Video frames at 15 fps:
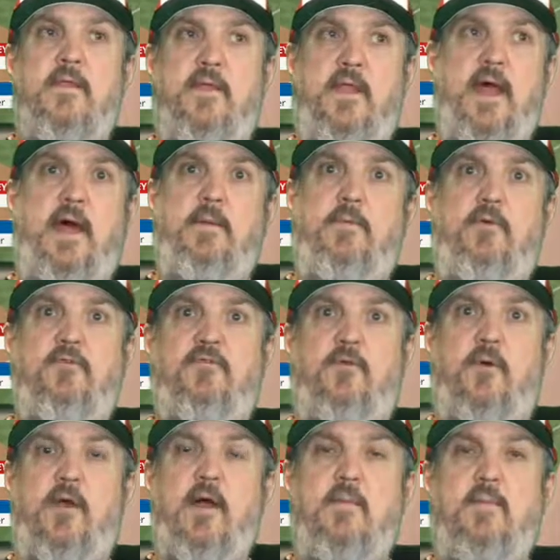The neighbors
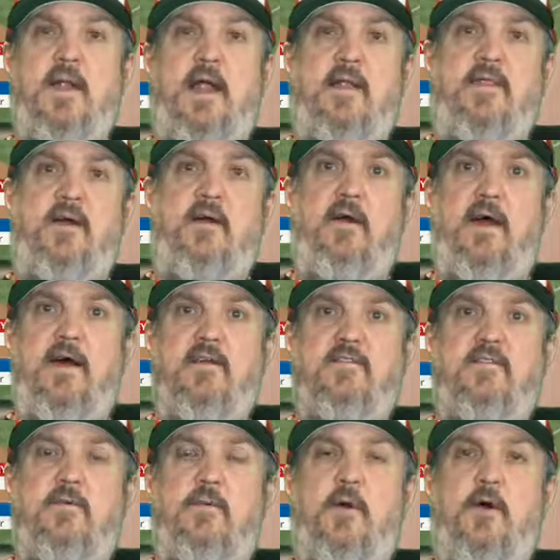were coming out of their
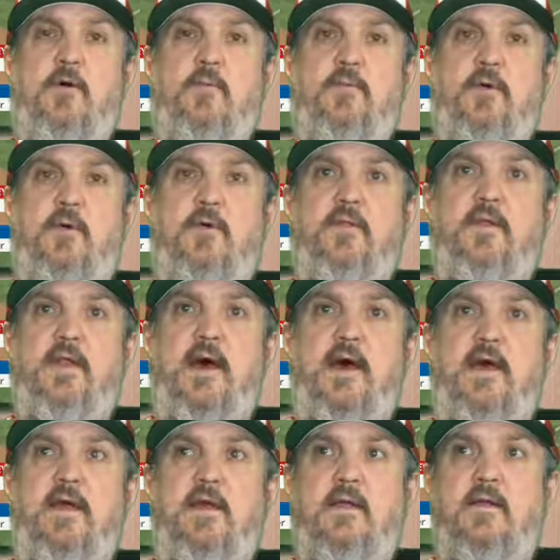house that were home during the
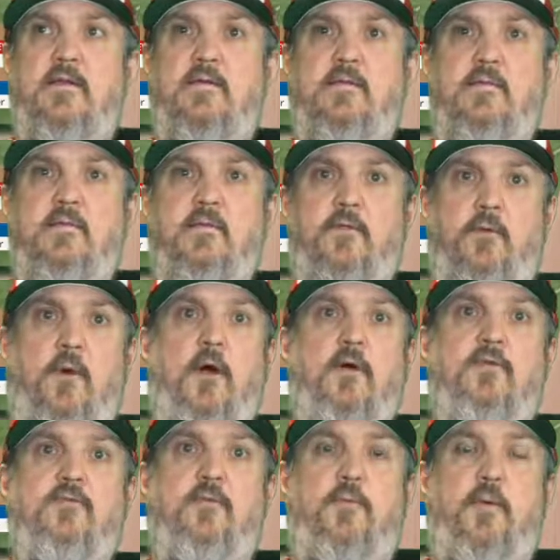day, and the
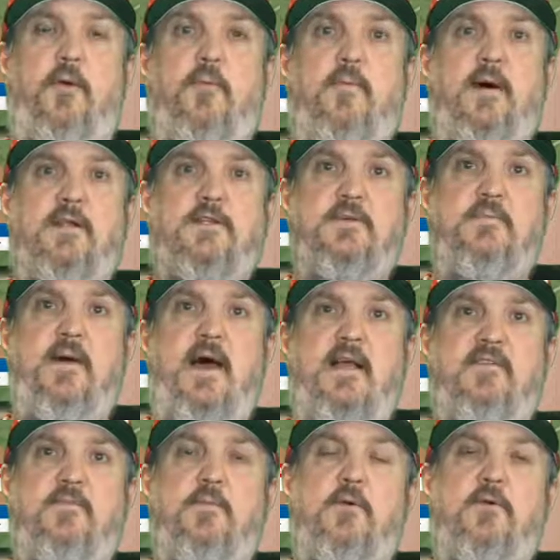roads were pretty much
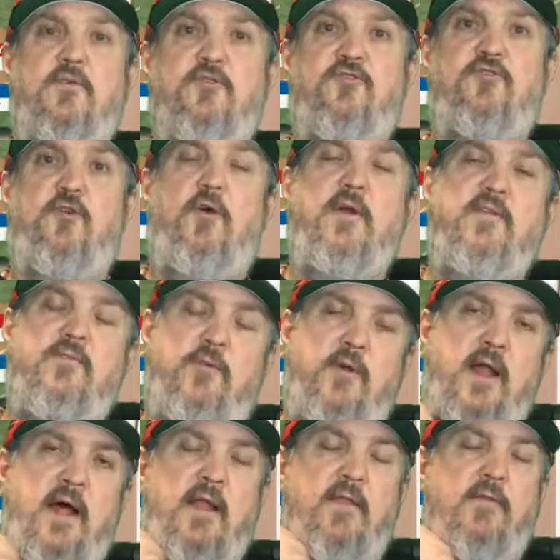impassable because trees were
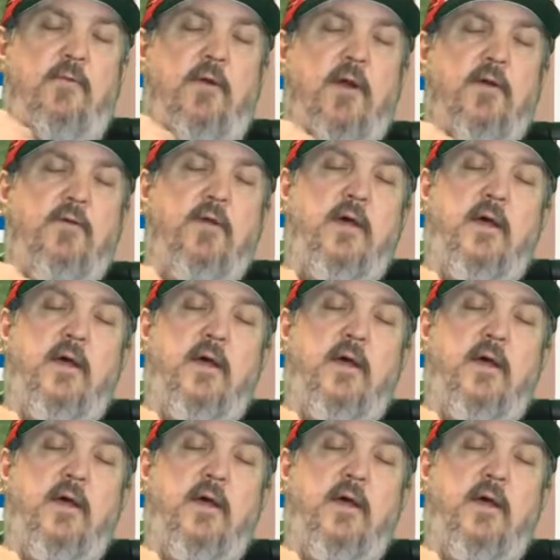down in the road.